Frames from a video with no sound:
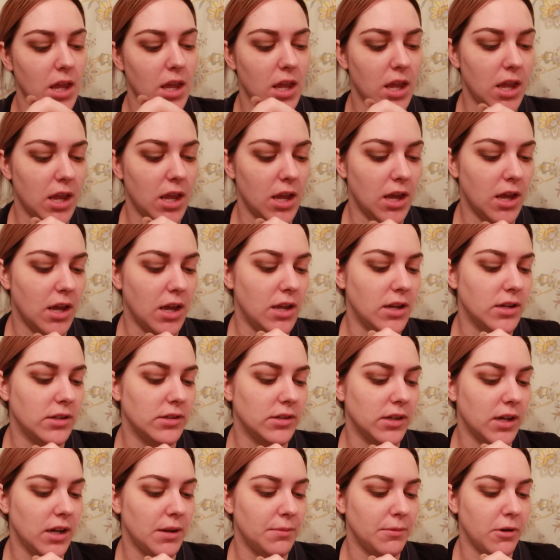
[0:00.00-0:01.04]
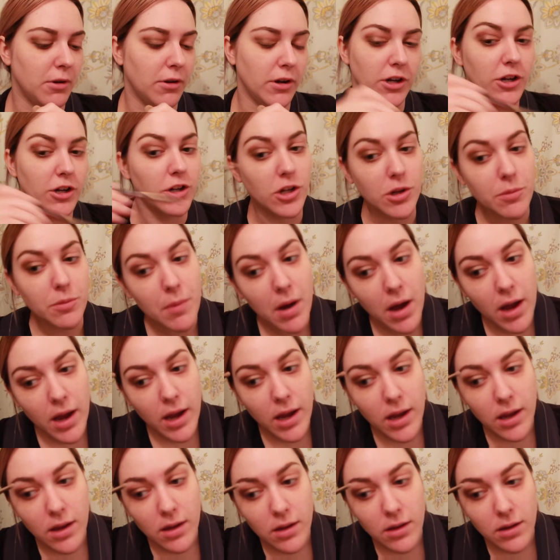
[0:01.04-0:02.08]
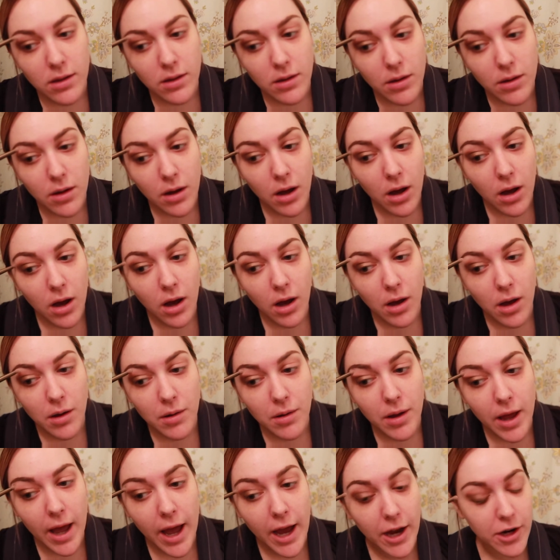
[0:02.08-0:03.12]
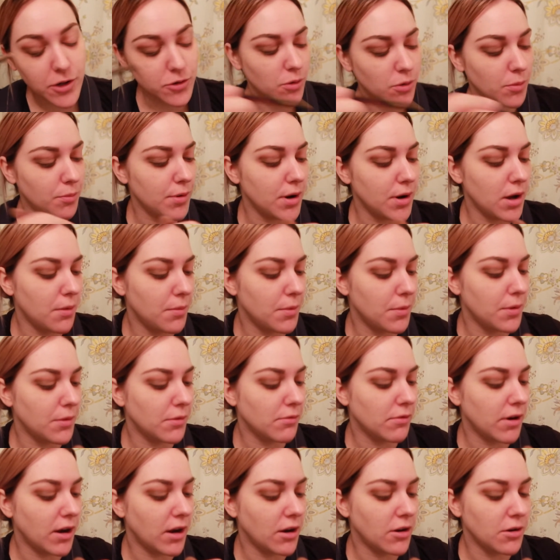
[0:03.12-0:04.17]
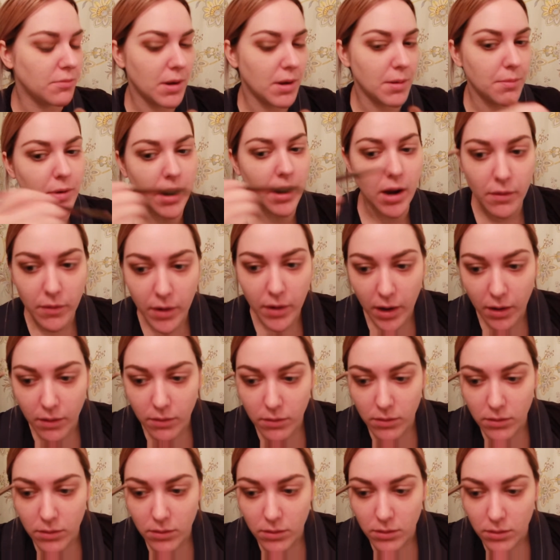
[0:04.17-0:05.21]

and I'm going to do my actual brow bone right under my brow now.